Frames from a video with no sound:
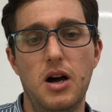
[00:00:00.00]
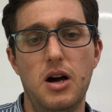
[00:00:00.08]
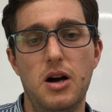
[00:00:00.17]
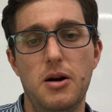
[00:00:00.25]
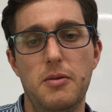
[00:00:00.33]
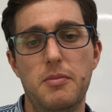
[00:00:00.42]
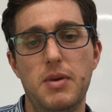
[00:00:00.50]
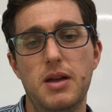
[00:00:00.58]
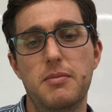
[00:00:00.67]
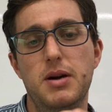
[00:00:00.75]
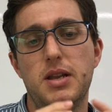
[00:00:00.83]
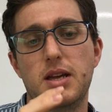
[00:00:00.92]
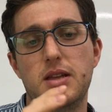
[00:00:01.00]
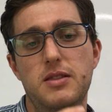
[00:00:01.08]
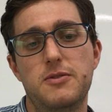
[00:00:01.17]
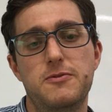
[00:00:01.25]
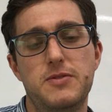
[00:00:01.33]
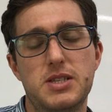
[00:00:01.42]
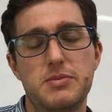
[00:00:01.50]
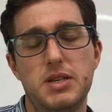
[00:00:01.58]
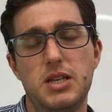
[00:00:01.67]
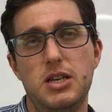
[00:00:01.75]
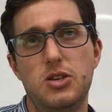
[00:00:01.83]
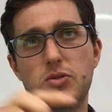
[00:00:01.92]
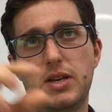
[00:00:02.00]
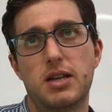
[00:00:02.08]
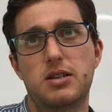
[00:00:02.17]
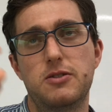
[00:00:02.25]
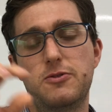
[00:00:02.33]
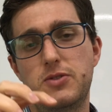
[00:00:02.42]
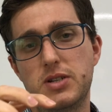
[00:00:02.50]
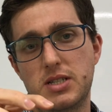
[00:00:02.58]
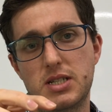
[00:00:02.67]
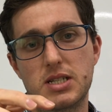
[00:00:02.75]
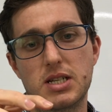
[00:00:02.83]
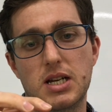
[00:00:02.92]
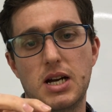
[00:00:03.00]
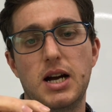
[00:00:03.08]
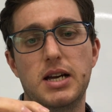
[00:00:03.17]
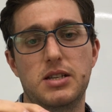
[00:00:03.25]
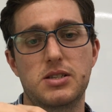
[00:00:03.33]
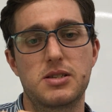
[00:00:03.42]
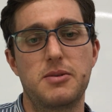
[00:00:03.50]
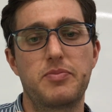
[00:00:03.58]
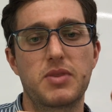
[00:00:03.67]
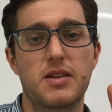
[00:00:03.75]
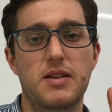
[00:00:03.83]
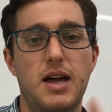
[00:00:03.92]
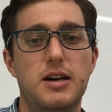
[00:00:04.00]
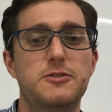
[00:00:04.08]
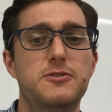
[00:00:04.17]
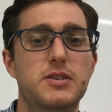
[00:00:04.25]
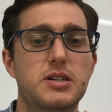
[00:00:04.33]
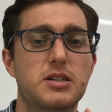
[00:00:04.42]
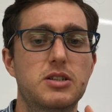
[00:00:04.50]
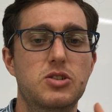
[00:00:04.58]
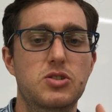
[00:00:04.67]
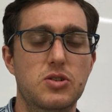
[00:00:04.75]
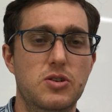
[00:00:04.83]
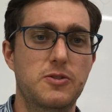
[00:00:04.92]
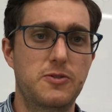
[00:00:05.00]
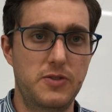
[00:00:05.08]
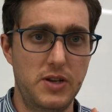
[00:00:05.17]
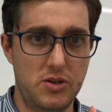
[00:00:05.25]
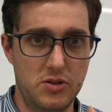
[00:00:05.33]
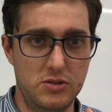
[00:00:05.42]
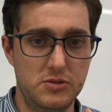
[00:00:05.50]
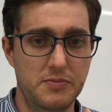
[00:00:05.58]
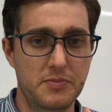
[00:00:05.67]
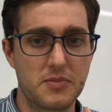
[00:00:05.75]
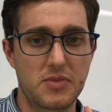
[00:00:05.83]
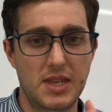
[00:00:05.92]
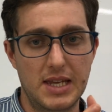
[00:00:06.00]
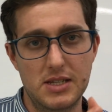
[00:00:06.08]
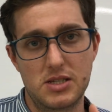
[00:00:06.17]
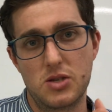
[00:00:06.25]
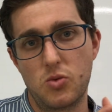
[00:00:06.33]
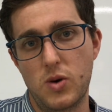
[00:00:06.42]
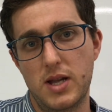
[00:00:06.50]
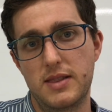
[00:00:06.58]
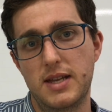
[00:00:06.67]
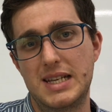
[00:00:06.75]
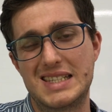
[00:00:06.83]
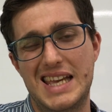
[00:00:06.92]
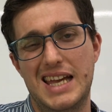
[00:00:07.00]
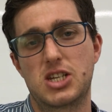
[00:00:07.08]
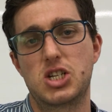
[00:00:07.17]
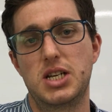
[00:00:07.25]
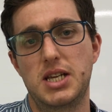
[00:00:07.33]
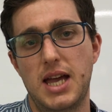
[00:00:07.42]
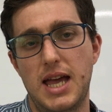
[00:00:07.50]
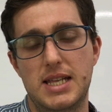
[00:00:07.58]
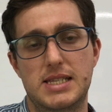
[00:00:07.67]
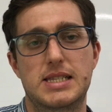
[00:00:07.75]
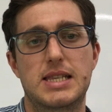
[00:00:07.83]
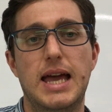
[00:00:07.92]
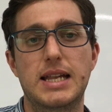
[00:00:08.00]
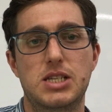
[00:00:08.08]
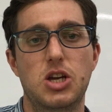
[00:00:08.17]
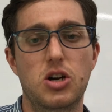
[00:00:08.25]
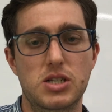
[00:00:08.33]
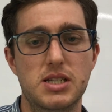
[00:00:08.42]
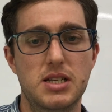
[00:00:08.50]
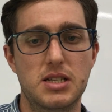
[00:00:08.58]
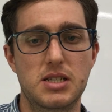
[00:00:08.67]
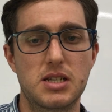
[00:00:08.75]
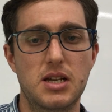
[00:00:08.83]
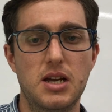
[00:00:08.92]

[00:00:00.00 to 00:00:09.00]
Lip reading: But in vitamin E, you get different kinds. The alpha tocopherol is the one that actually has the antioxidant